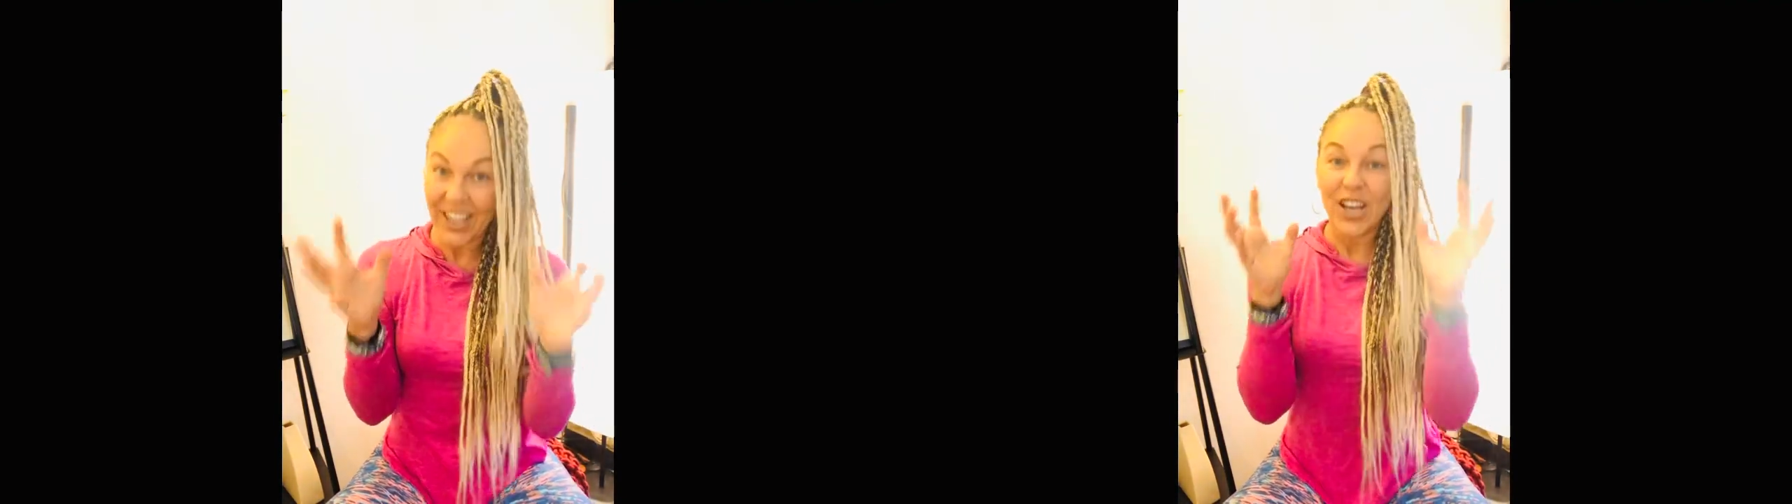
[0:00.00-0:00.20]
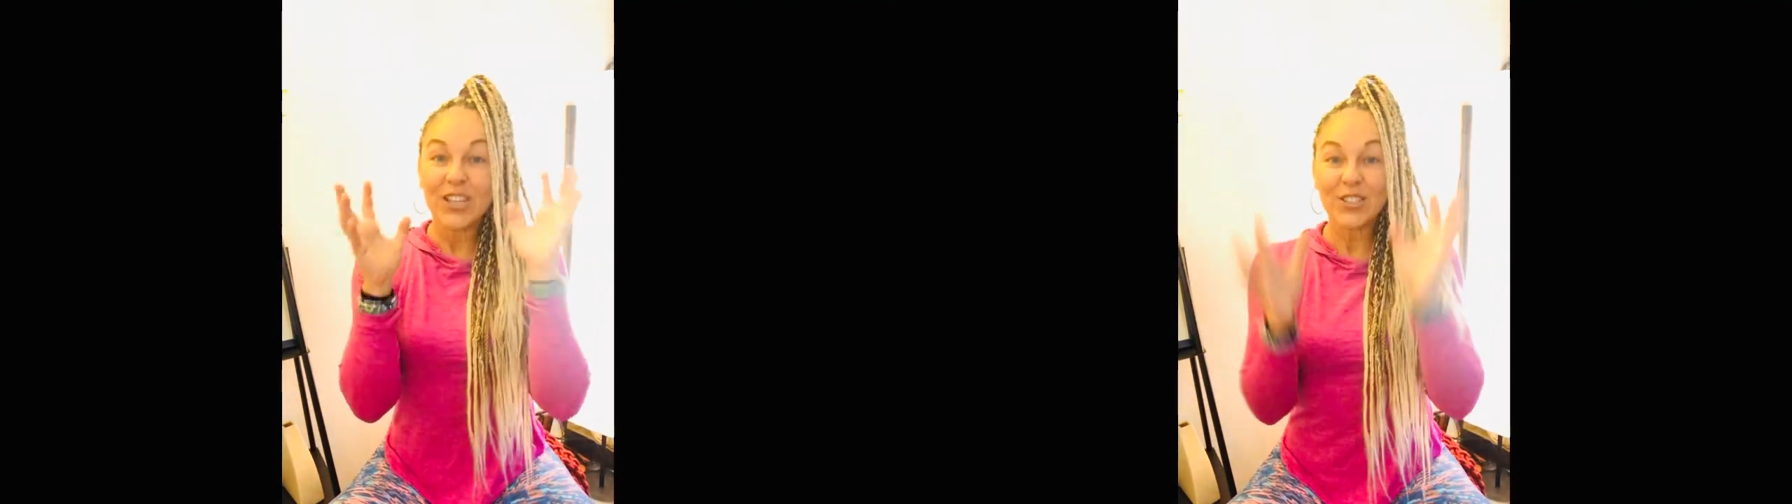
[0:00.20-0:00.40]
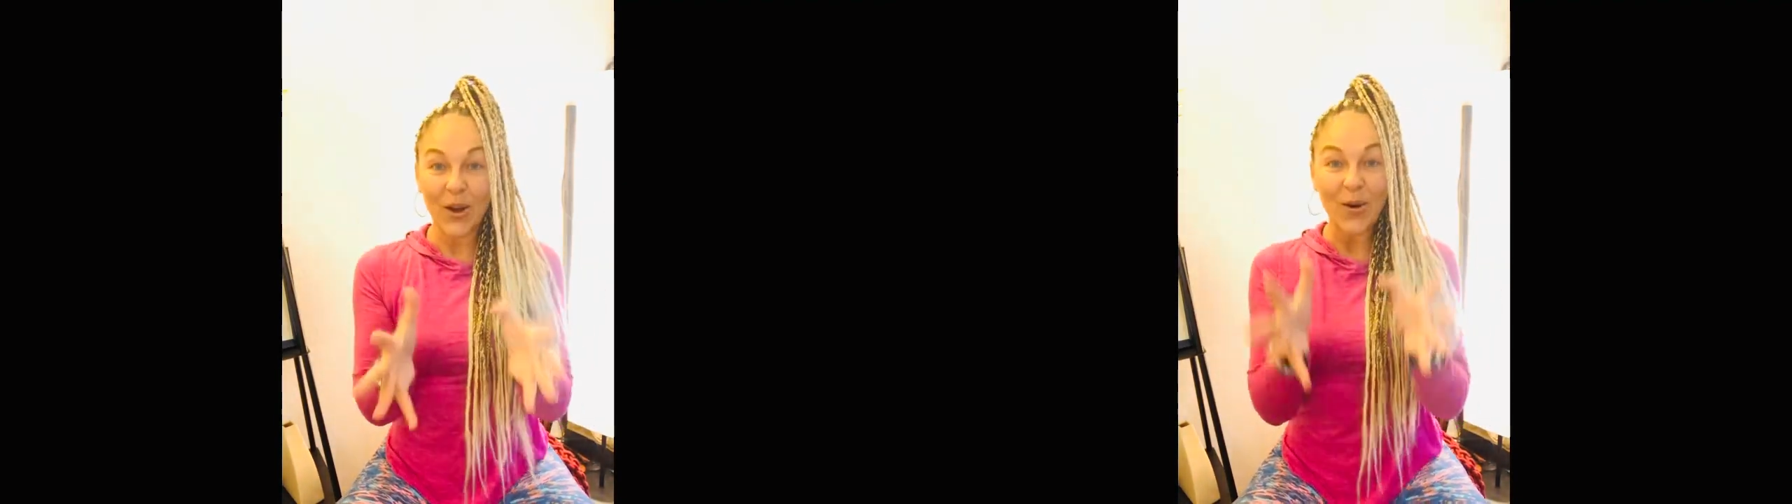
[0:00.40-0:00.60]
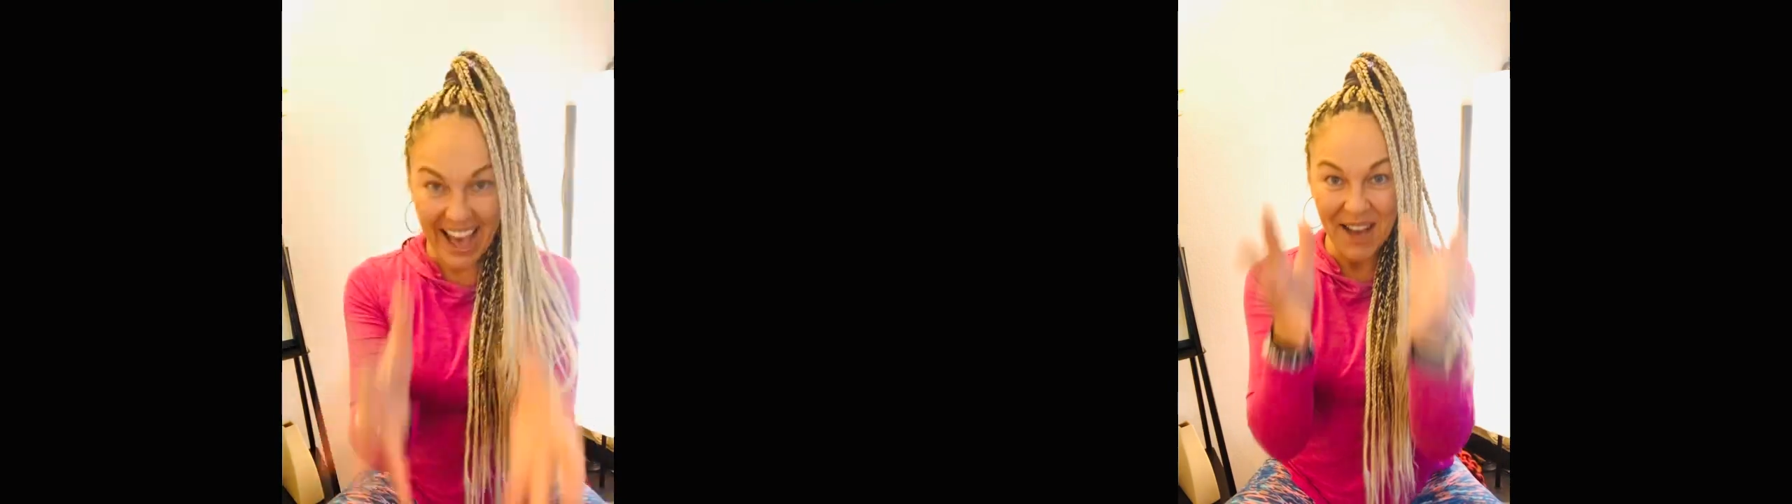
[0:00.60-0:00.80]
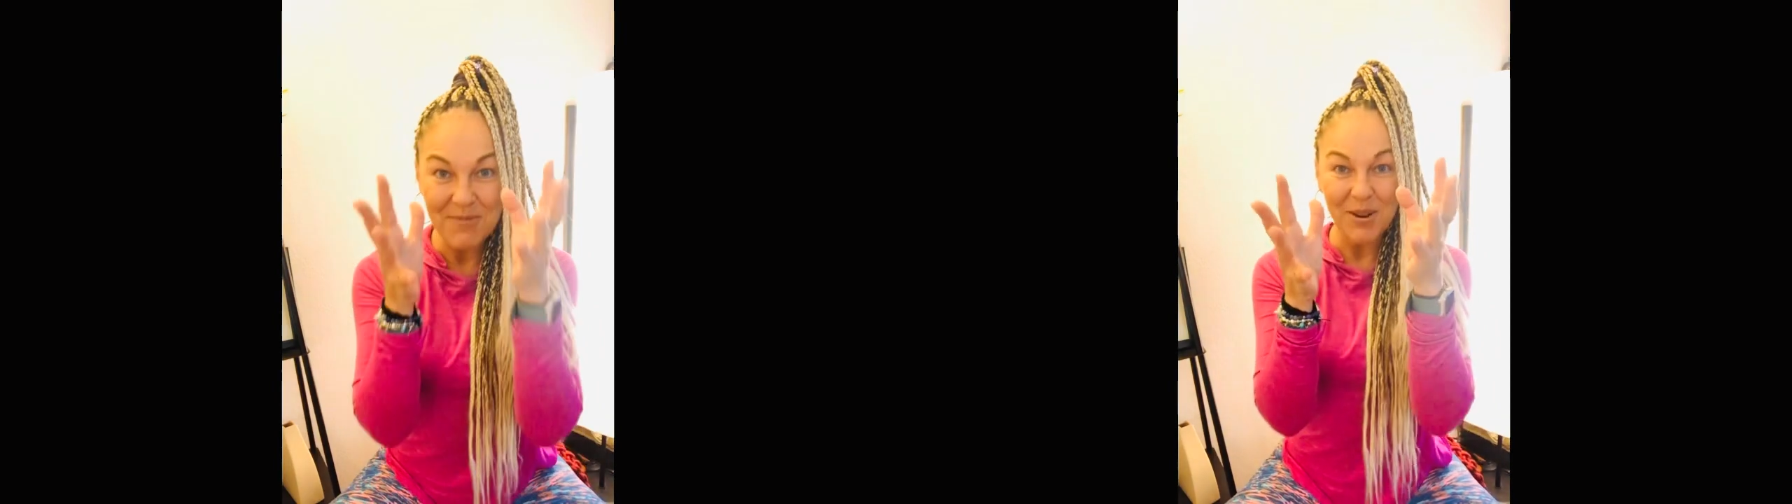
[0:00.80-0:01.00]
So I
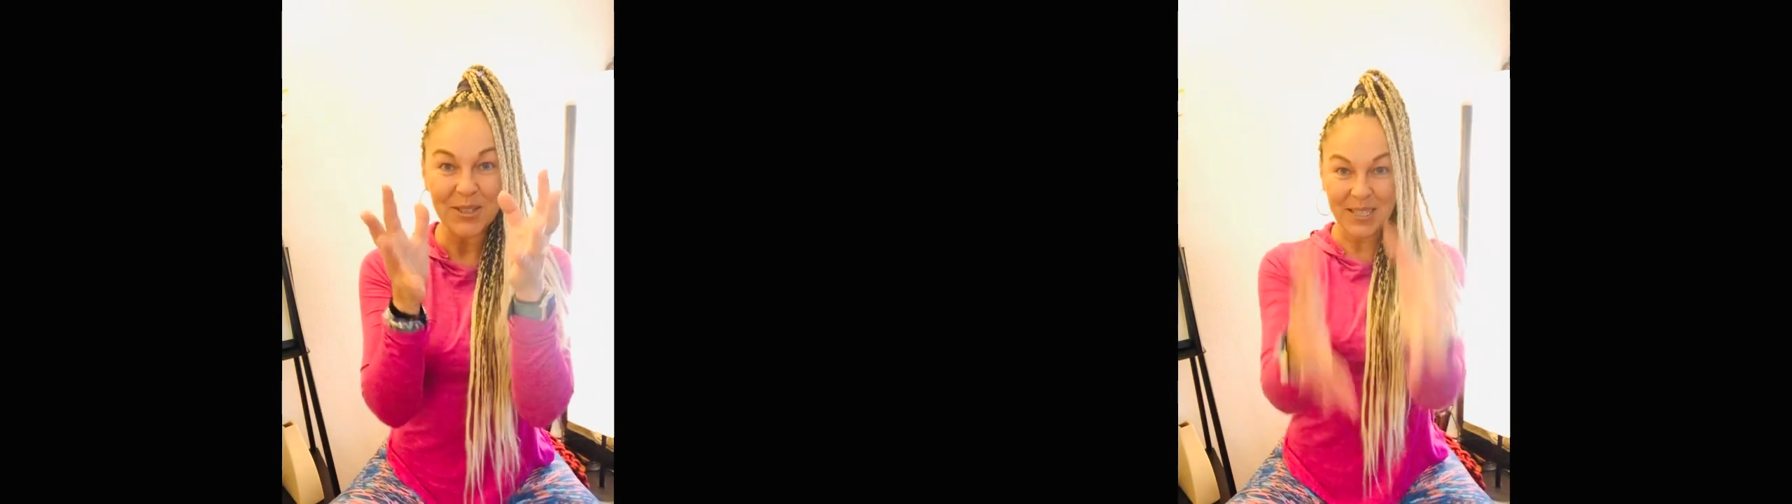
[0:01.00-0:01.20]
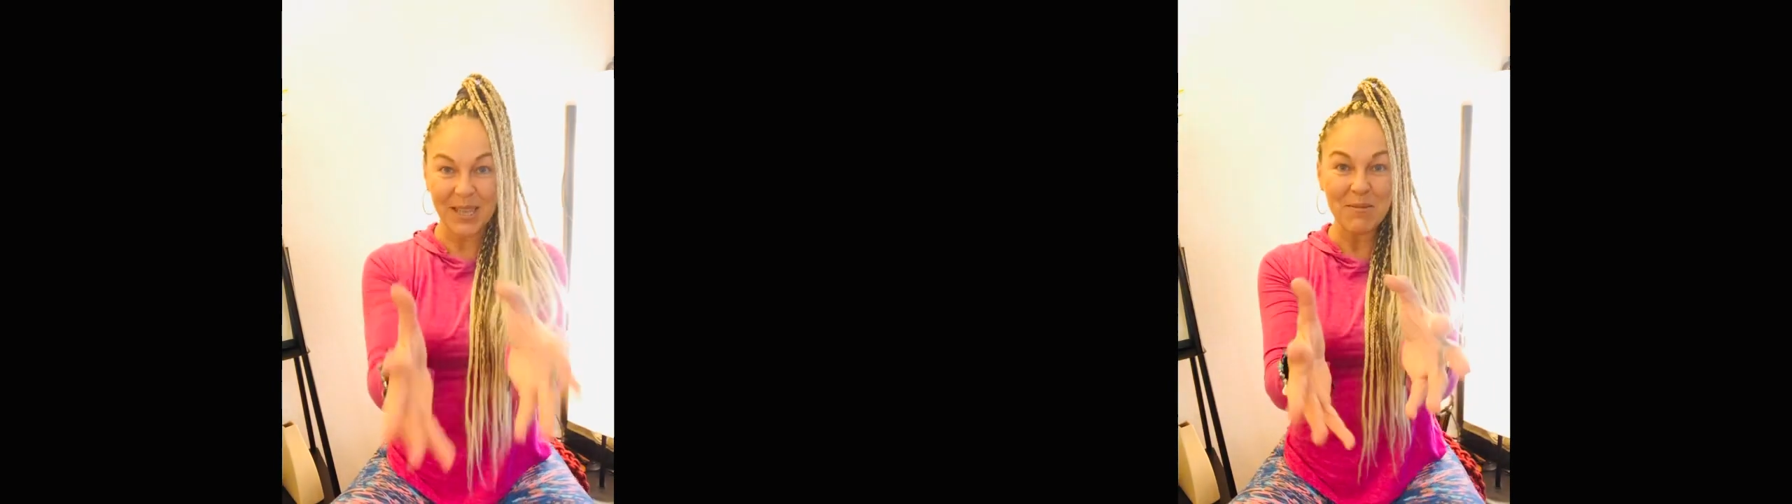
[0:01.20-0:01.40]
want to keep